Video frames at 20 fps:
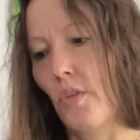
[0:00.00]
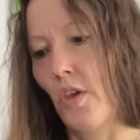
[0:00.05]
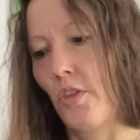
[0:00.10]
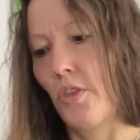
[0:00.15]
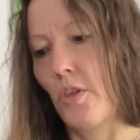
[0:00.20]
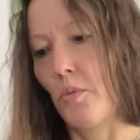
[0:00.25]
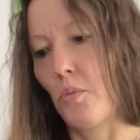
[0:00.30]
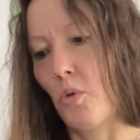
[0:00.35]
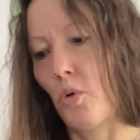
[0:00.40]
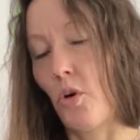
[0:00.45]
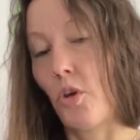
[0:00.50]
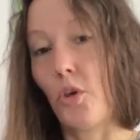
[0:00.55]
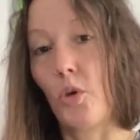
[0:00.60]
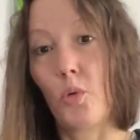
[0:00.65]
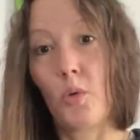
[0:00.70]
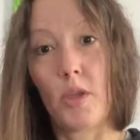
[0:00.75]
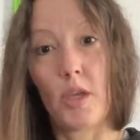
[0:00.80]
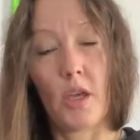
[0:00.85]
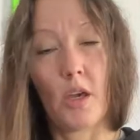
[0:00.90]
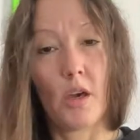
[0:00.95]
The more
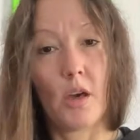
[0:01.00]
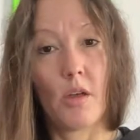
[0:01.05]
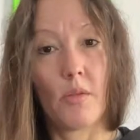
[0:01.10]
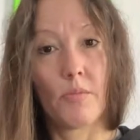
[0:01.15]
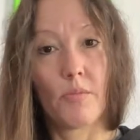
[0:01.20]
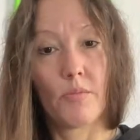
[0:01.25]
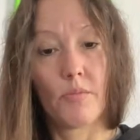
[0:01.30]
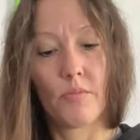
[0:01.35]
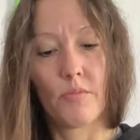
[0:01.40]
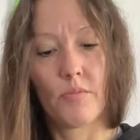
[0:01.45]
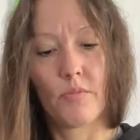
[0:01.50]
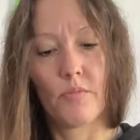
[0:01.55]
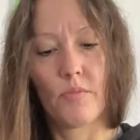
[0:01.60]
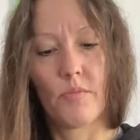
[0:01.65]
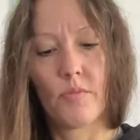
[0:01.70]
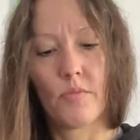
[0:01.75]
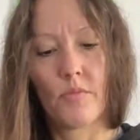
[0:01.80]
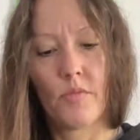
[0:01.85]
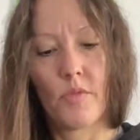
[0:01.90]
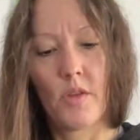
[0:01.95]
you heal,
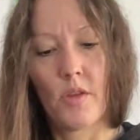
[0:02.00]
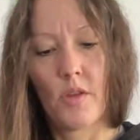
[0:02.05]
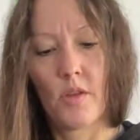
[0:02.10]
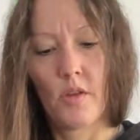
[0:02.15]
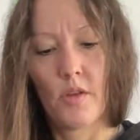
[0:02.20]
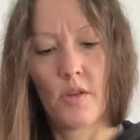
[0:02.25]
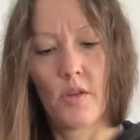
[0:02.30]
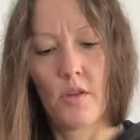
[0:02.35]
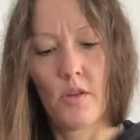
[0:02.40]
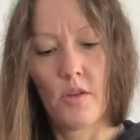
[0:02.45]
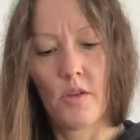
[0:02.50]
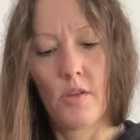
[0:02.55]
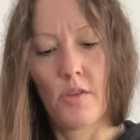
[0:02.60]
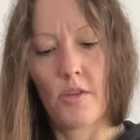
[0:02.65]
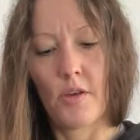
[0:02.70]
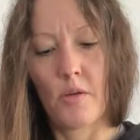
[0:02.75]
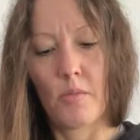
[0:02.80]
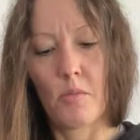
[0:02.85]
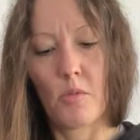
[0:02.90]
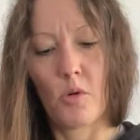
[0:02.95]

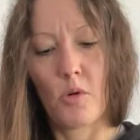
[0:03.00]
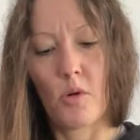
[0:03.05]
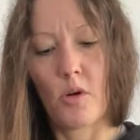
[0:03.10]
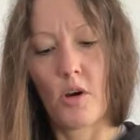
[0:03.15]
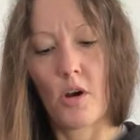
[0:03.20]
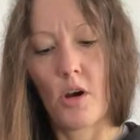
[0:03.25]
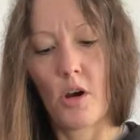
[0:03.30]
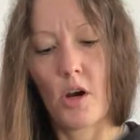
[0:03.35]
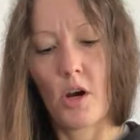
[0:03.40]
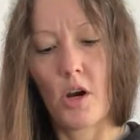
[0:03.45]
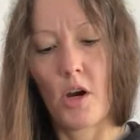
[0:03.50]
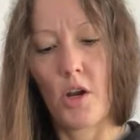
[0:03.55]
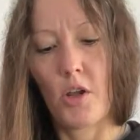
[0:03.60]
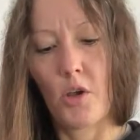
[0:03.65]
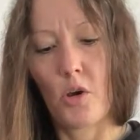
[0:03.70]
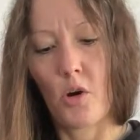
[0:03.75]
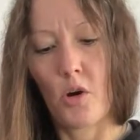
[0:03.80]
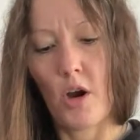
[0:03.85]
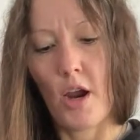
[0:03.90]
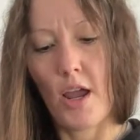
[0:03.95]
the more
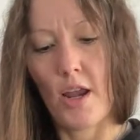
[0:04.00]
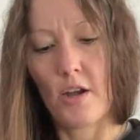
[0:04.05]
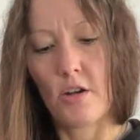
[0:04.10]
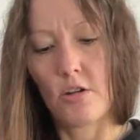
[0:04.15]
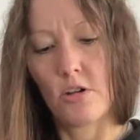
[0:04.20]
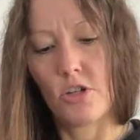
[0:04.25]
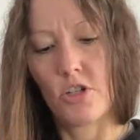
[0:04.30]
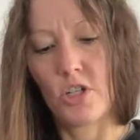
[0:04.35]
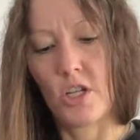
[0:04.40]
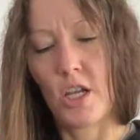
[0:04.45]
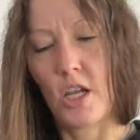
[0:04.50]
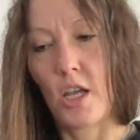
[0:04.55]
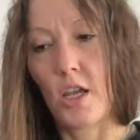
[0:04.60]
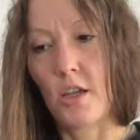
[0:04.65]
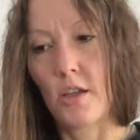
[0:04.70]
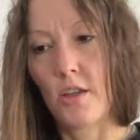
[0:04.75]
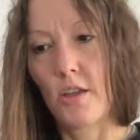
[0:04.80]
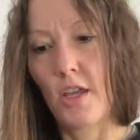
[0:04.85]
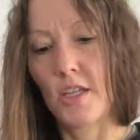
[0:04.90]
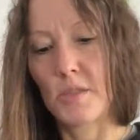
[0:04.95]
your
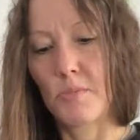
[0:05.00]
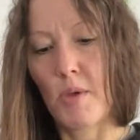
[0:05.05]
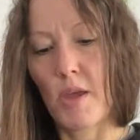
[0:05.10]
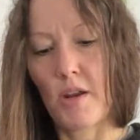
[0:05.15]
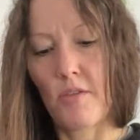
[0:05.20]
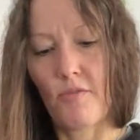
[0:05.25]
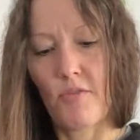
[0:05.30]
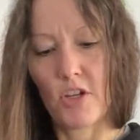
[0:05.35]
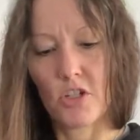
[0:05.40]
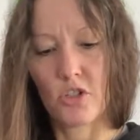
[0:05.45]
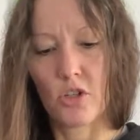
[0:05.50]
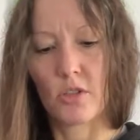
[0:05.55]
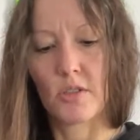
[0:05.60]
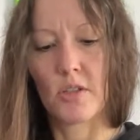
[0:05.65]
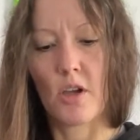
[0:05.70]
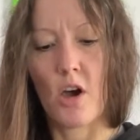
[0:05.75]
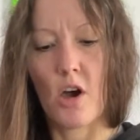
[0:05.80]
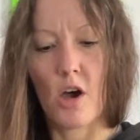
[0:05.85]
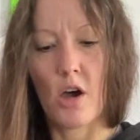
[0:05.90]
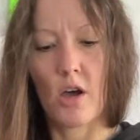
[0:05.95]
energy is beneficial
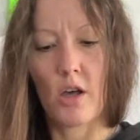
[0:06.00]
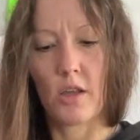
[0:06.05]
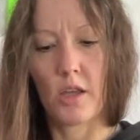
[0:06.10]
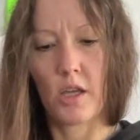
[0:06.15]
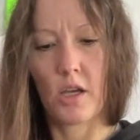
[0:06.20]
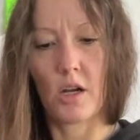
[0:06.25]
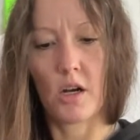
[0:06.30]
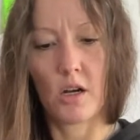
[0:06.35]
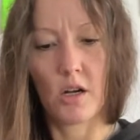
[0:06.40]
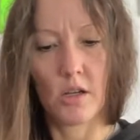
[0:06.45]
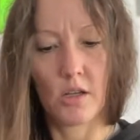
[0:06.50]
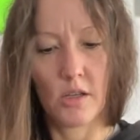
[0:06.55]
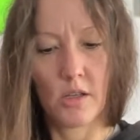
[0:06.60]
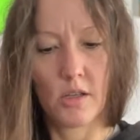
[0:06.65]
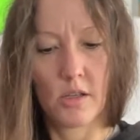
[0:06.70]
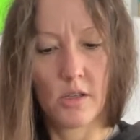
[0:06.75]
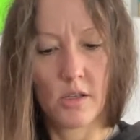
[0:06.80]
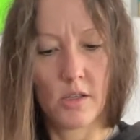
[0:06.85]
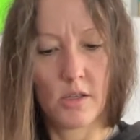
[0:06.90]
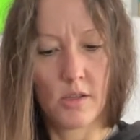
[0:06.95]
to all here.
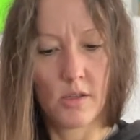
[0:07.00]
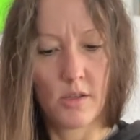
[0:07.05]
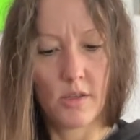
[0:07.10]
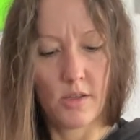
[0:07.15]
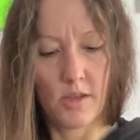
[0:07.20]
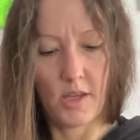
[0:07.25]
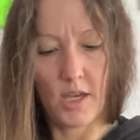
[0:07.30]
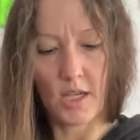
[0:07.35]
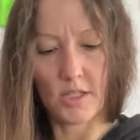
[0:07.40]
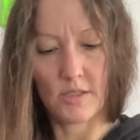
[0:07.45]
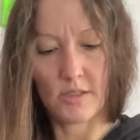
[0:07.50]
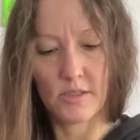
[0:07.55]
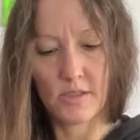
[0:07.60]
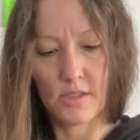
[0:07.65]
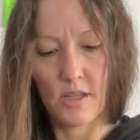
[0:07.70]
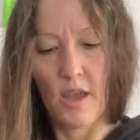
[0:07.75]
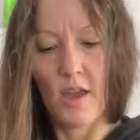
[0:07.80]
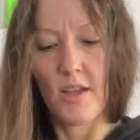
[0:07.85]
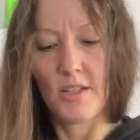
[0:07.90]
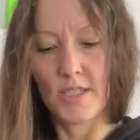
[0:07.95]
Yes.
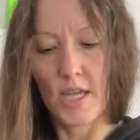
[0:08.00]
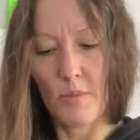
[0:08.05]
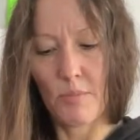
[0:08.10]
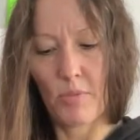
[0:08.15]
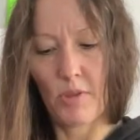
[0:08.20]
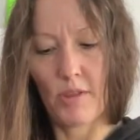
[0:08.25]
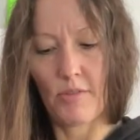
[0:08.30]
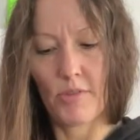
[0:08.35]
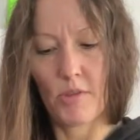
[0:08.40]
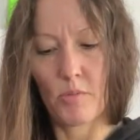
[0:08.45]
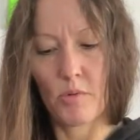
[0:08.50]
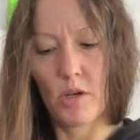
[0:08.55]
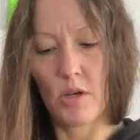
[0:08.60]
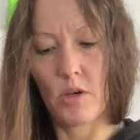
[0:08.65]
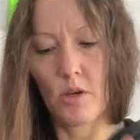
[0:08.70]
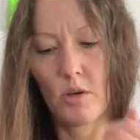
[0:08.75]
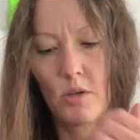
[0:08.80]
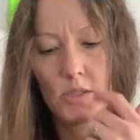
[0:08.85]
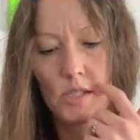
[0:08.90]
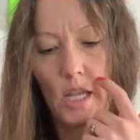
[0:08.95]
Temple of the
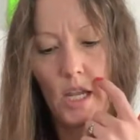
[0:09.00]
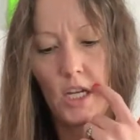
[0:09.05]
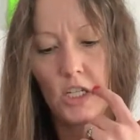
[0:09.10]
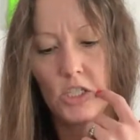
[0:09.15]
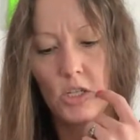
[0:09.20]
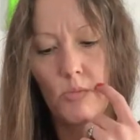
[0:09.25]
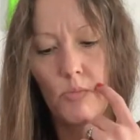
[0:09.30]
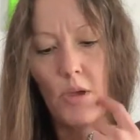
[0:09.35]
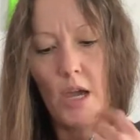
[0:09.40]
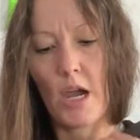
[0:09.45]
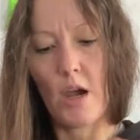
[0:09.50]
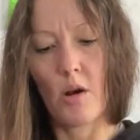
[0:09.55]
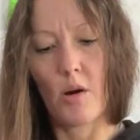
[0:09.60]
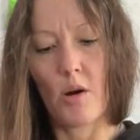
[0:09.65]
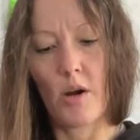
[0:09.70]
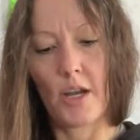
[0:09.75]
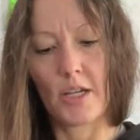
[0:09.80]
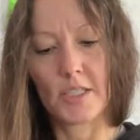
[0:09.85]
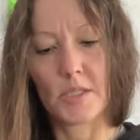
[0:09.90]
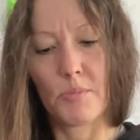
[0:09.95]
Rose, ancient
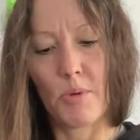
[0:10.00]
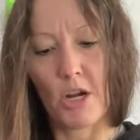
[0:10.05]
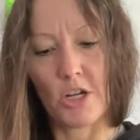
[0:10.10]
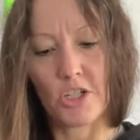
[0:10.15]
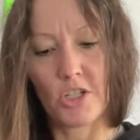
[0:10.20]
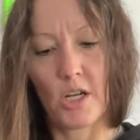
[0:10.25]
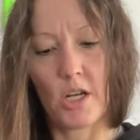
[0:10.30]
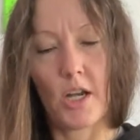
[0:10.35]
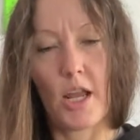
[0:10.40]
power, expression,